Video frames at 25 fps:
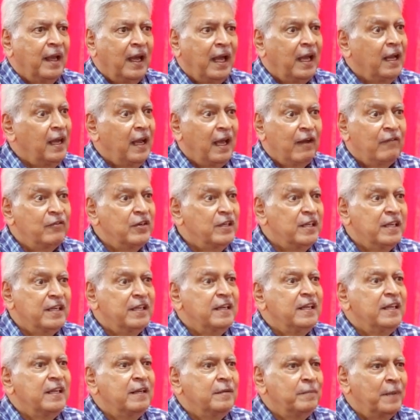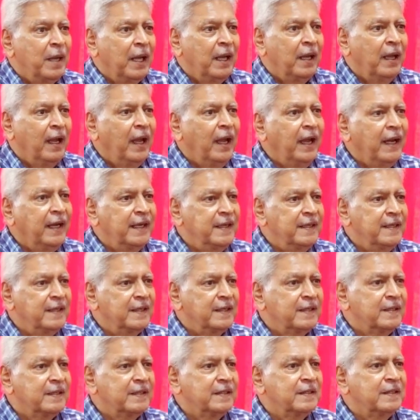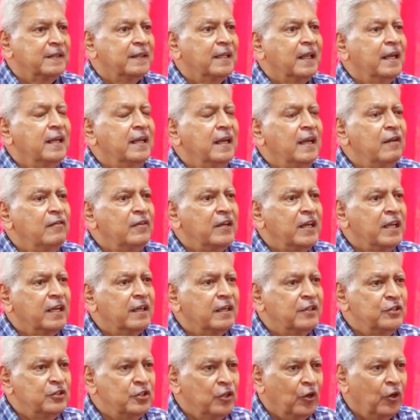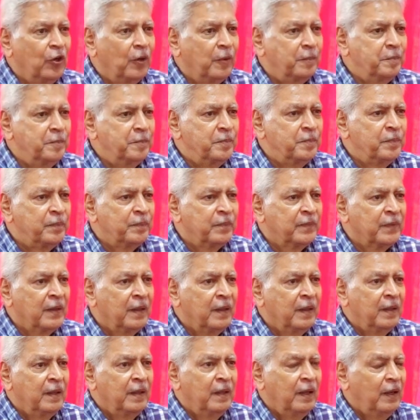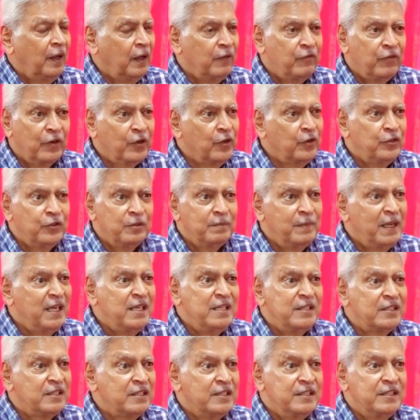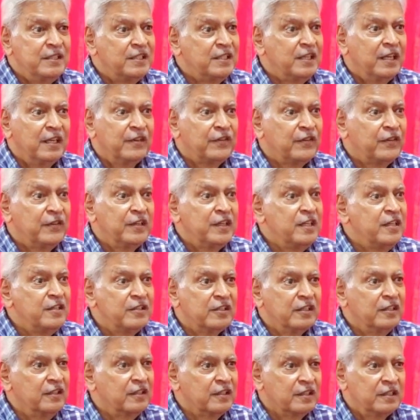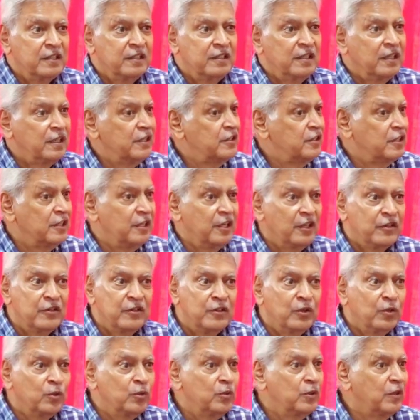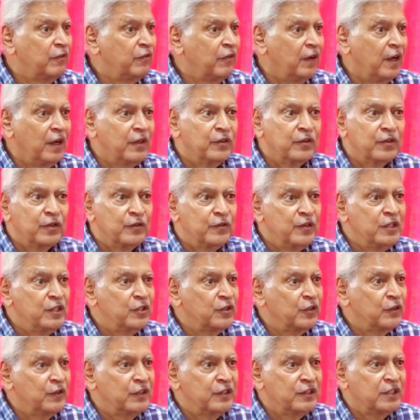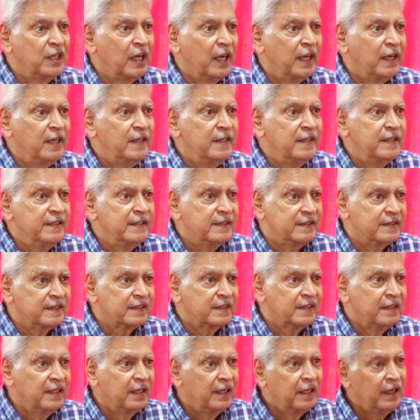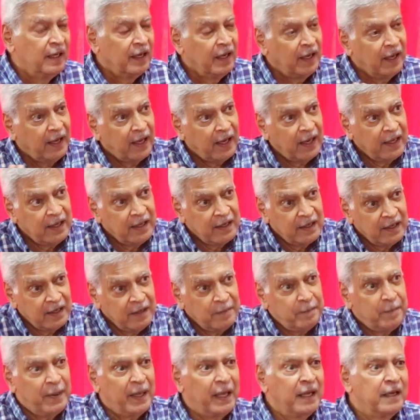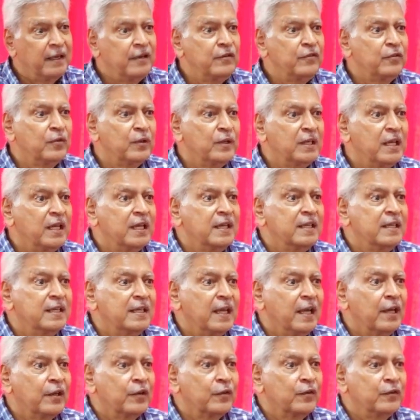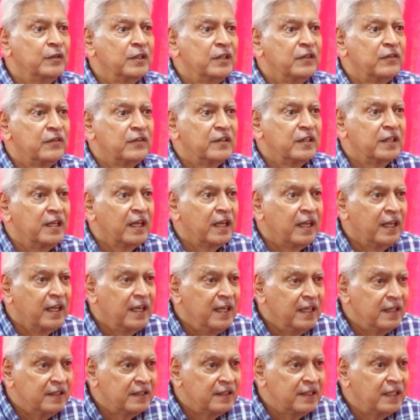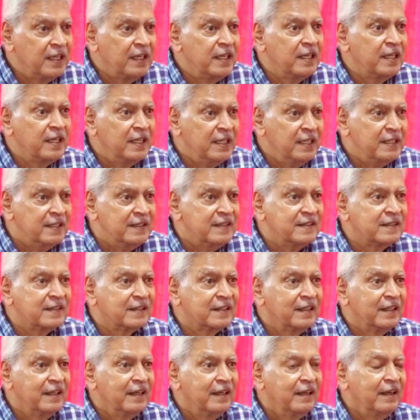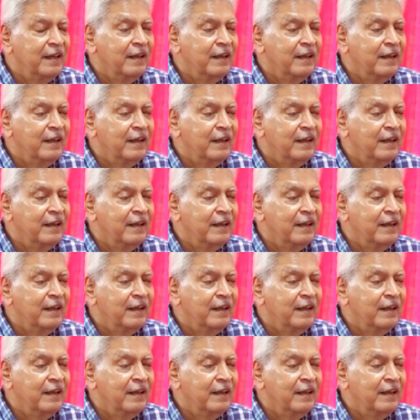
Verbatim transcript: I'll have a degree in my hand. Then I'll take a job. I forgot to mention she has three children and she doesn't know who the father of each of the child is. And her parents were taking care of these three, three kids.